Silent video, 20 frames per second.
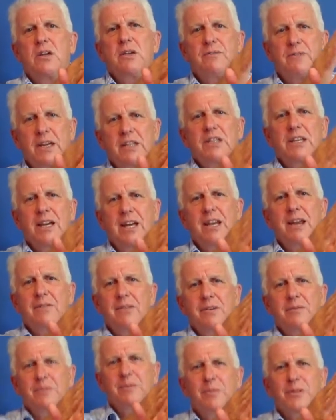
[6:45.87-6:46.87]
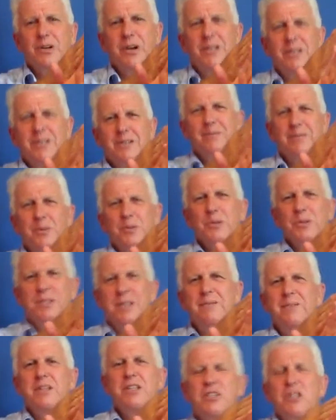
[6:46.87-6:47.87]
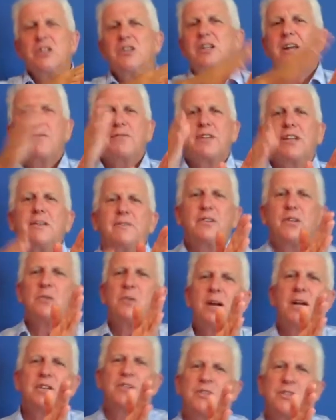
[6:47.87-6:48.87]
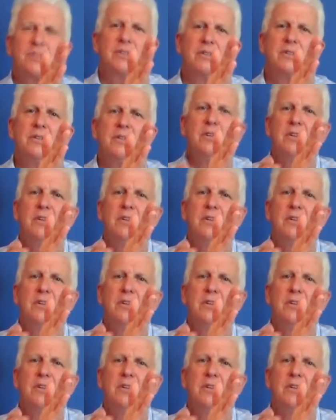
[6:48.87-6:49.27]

In fact, you can't advertise it at 470, so you'd have to lift your range to